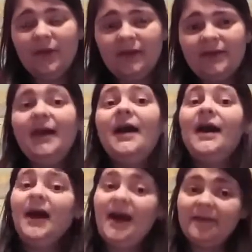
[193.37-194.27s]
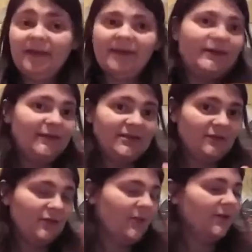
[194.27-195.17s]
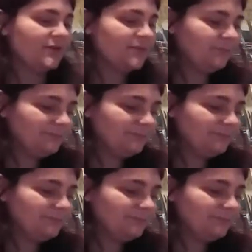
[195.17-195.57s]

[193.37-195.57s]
but I like it, and that's all that matters.